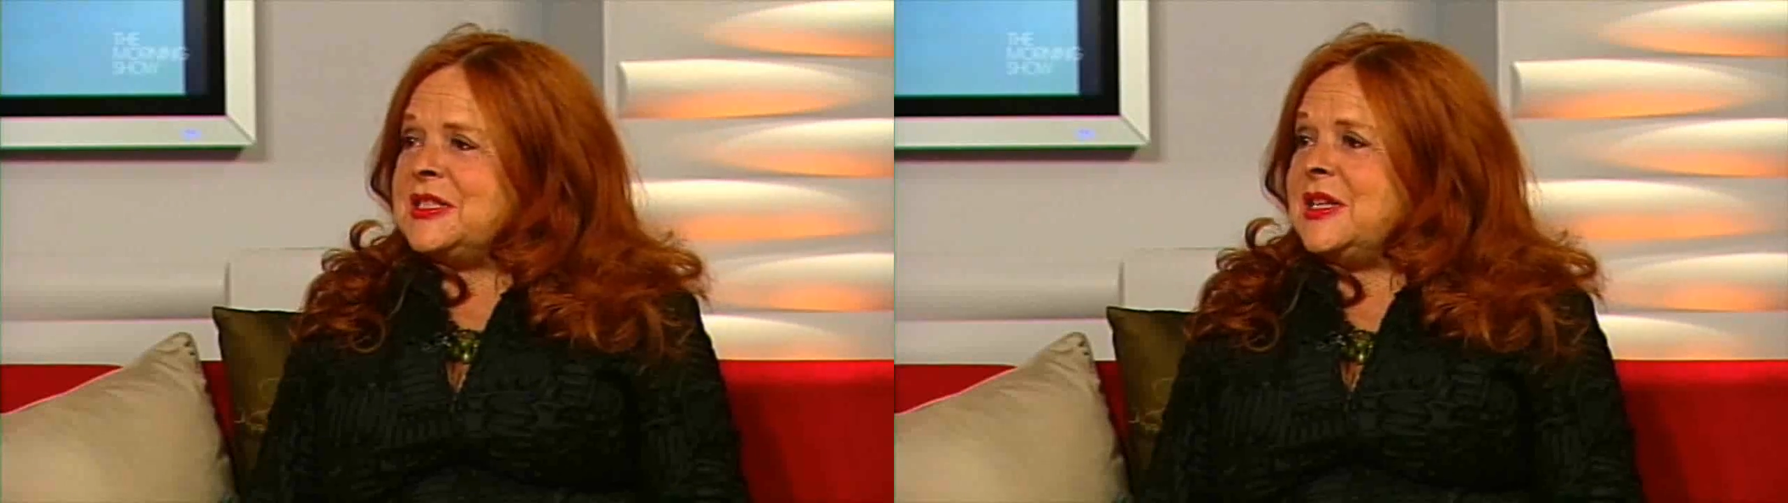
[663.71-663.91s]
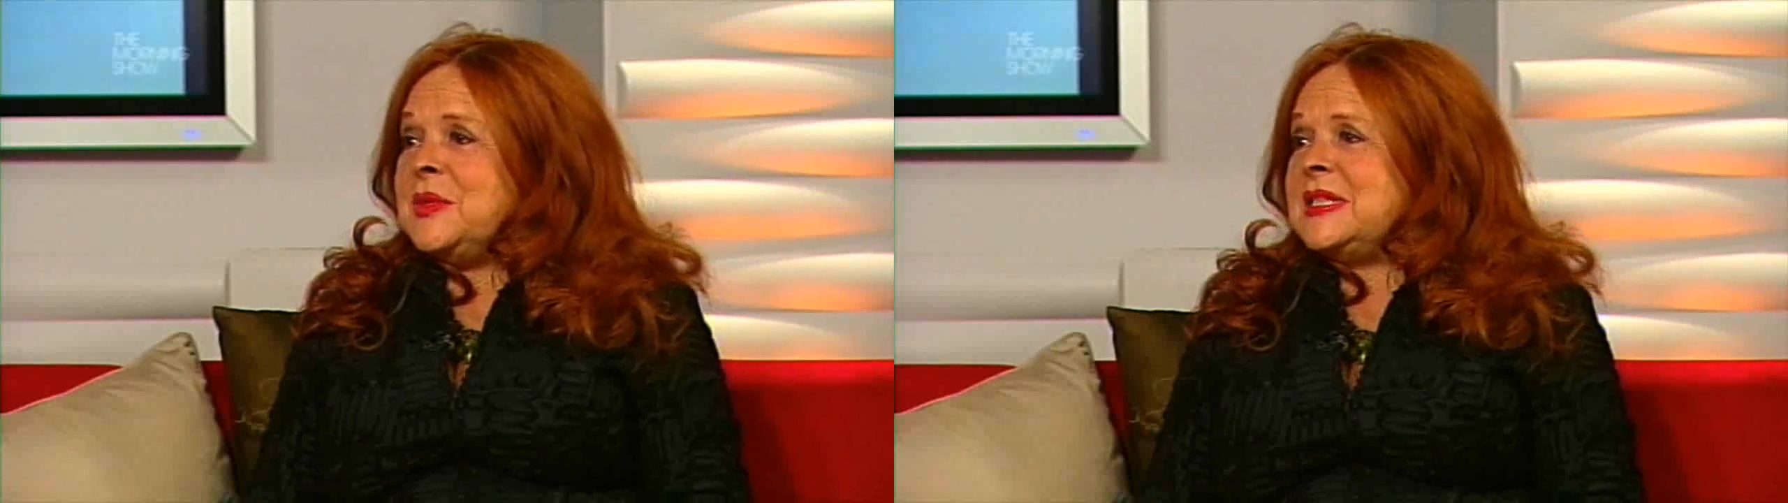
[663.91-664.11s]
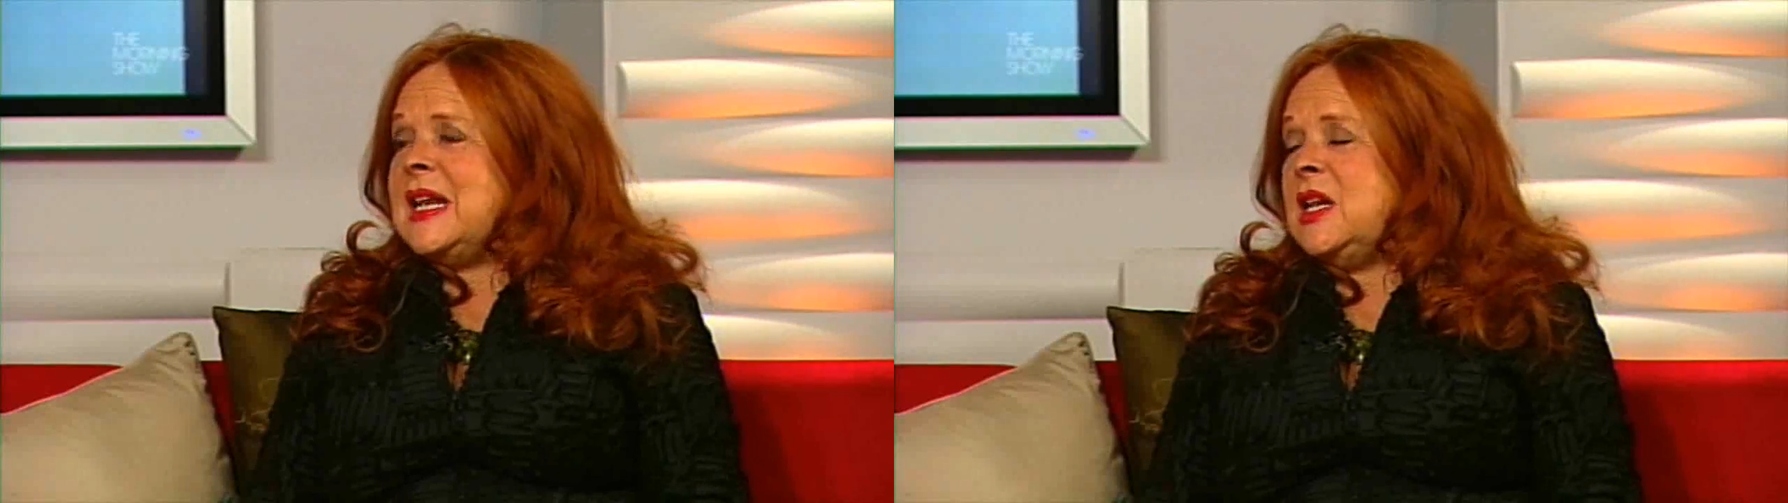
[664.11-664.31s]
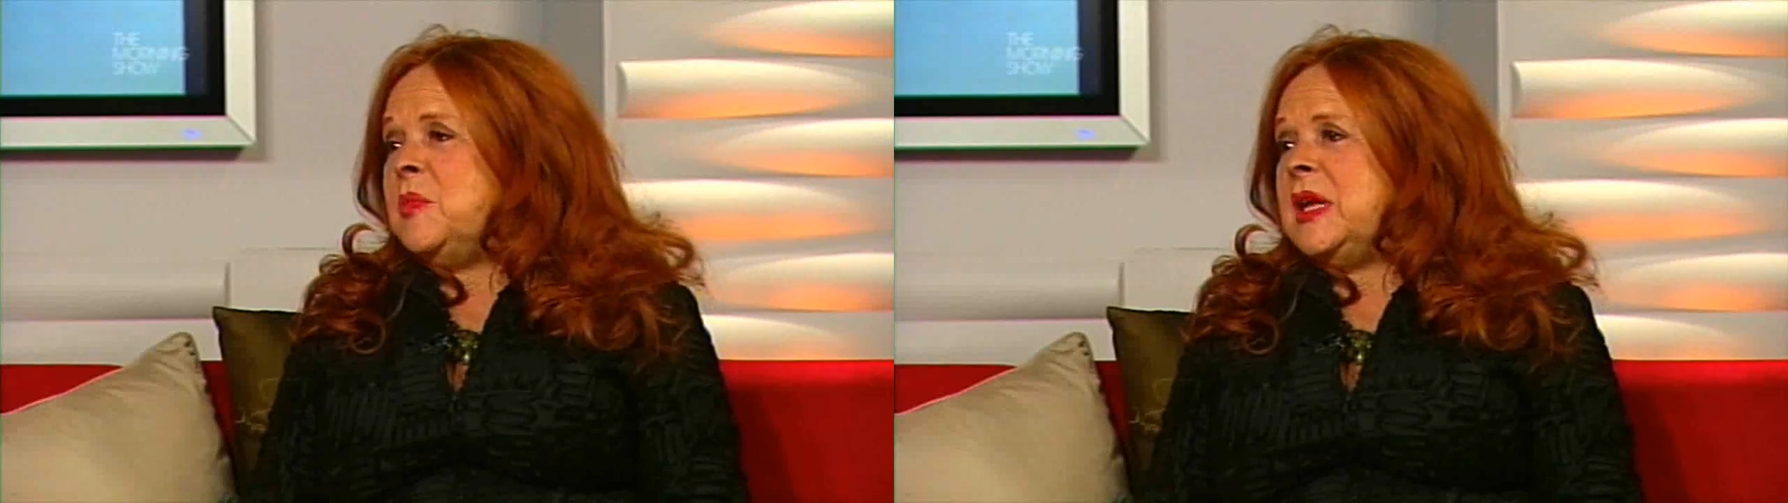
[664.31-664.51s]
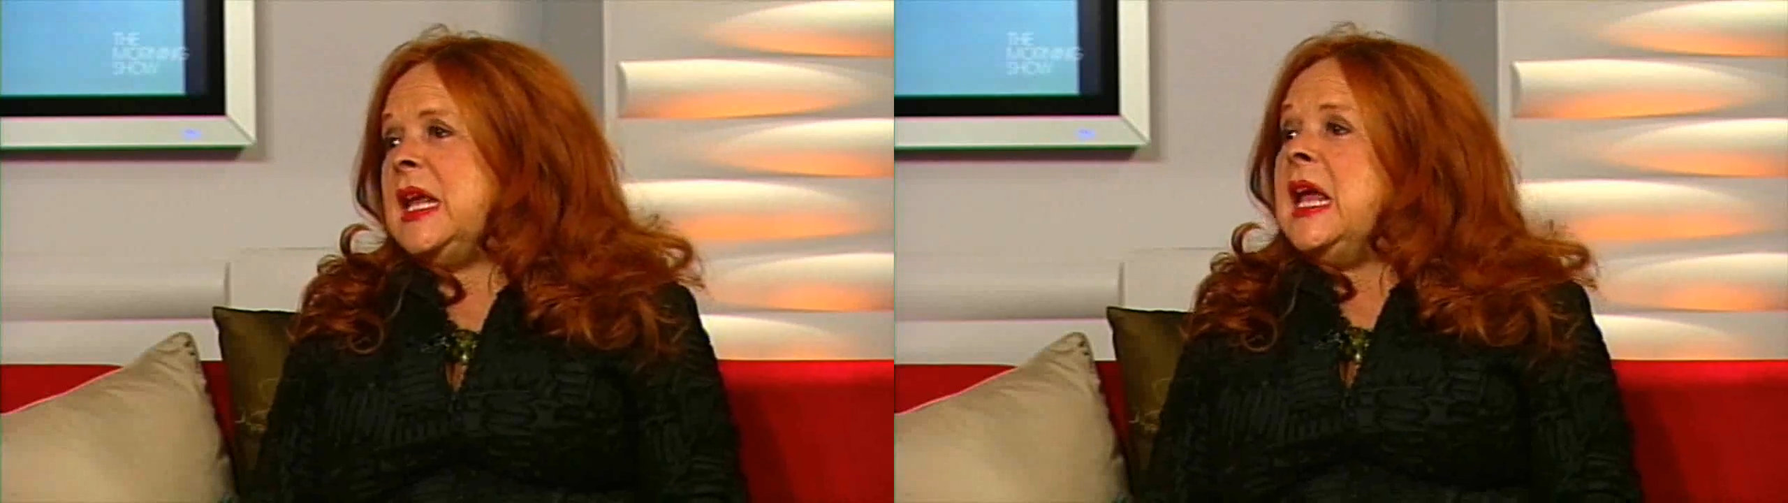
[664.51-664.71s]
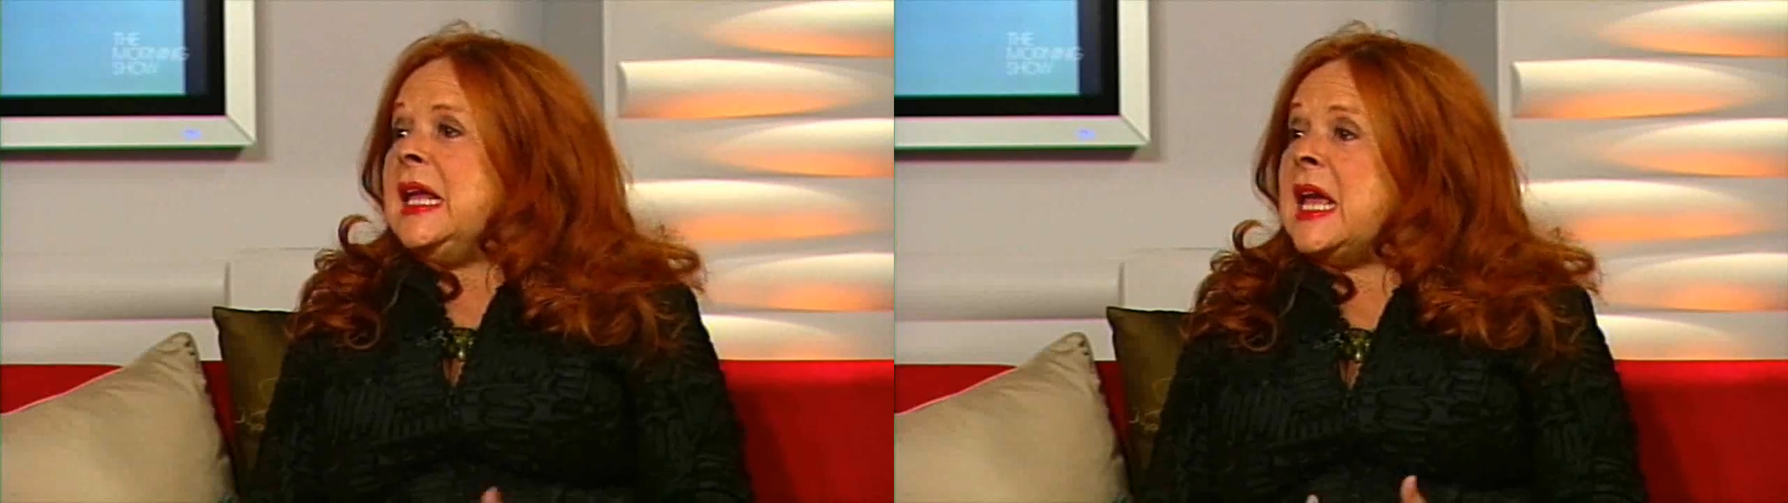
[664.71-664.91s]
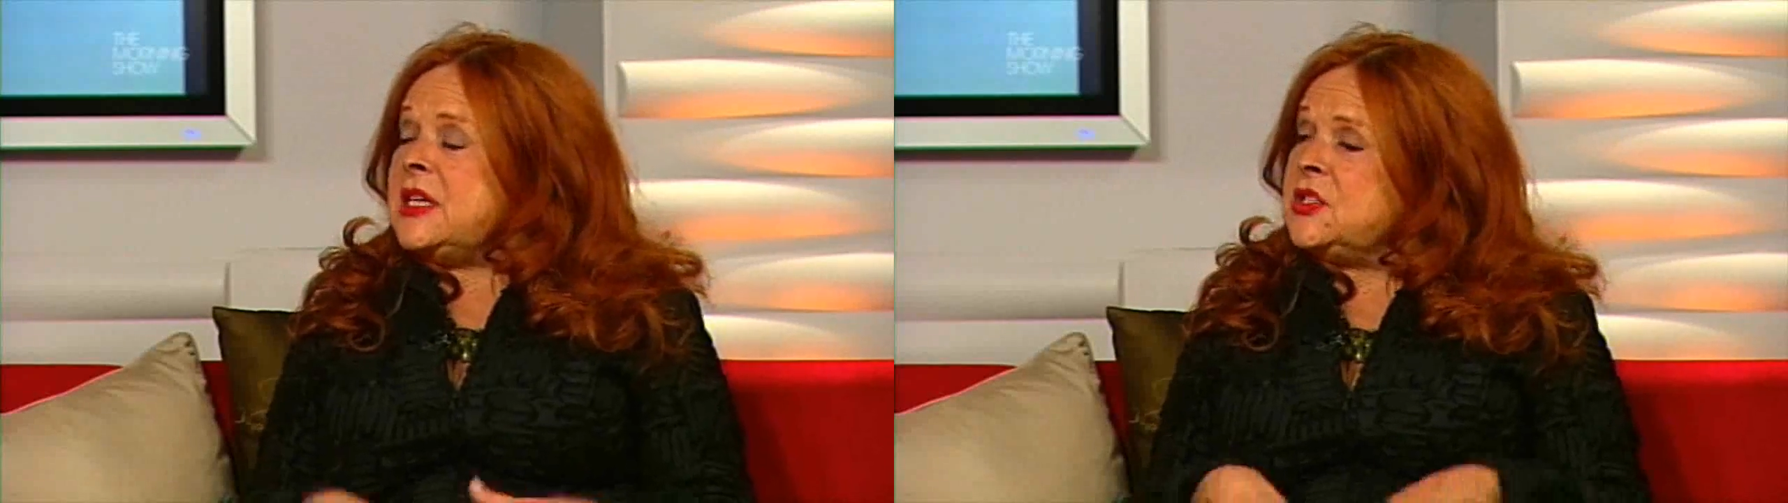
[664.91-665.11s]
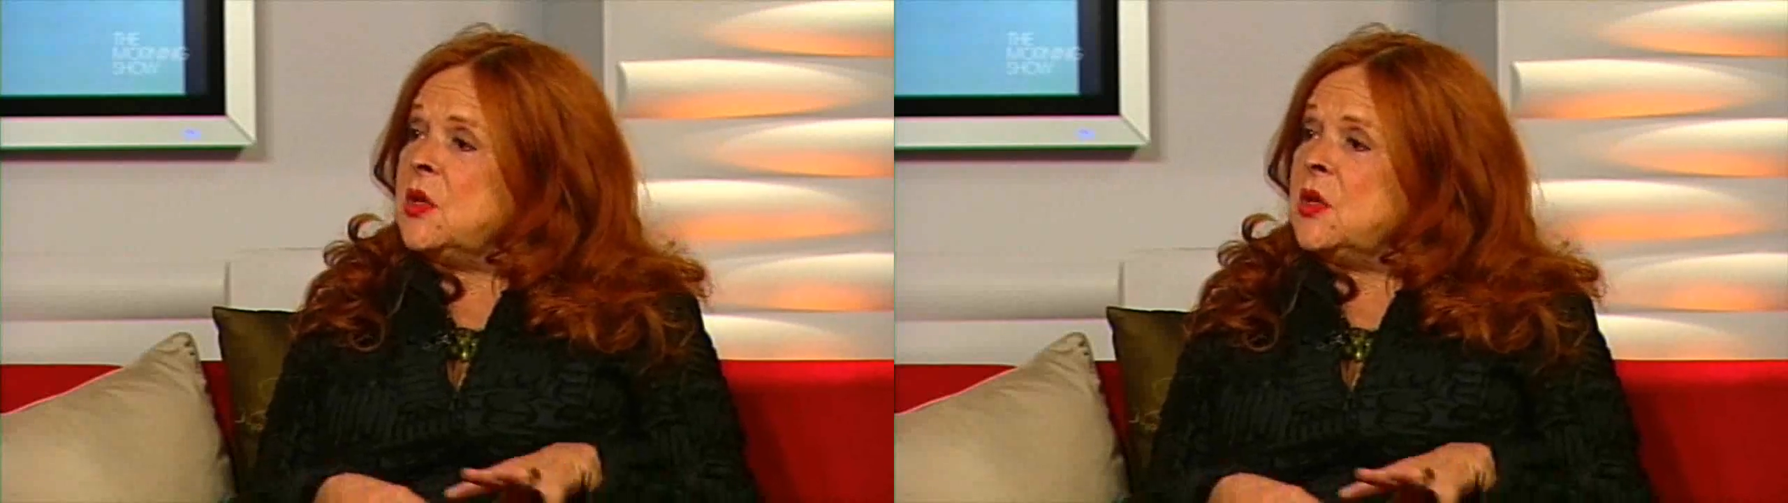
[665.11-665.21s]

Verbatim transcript: There wasn't anybody. He had his